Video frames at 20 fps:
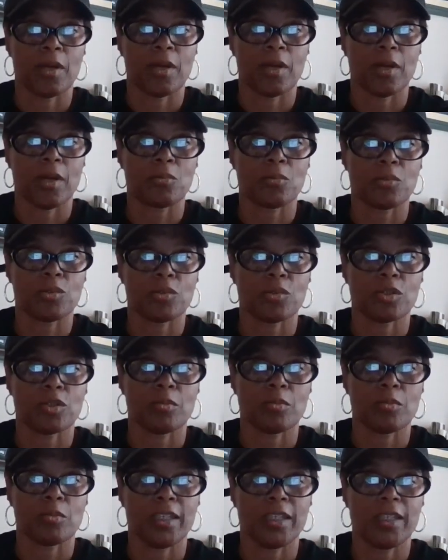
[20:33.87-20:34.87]
going to
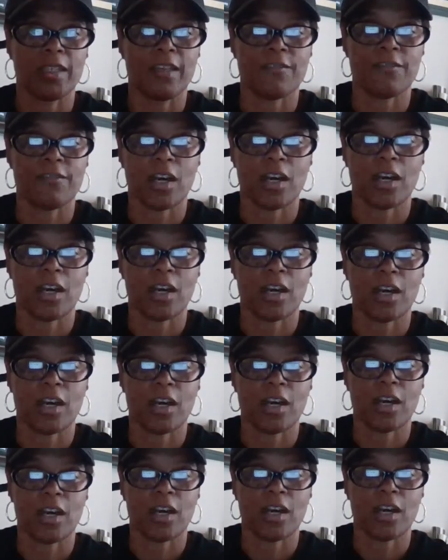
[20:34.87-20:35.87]
leave
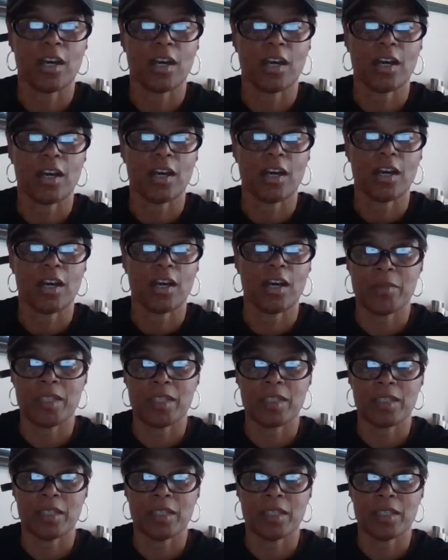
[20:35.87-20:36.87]
that in the comment.
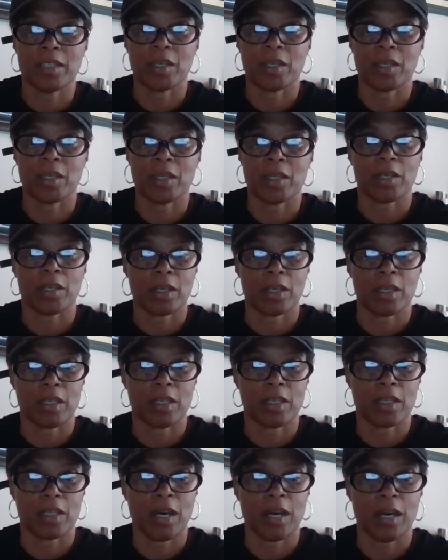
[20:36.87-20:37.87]
I'm gonna put in the
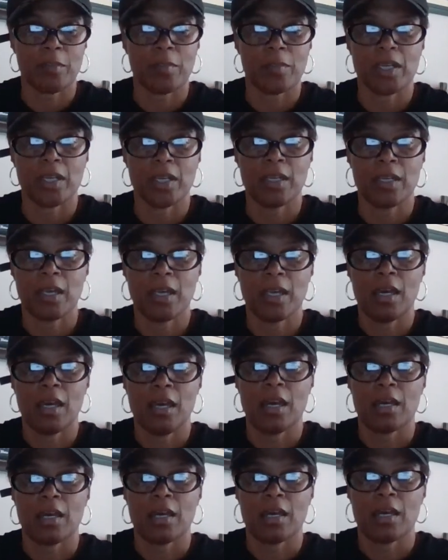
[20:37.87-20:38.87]
comment
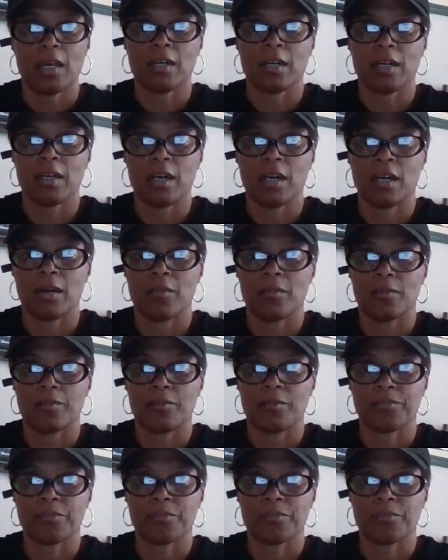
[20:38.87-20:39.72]
the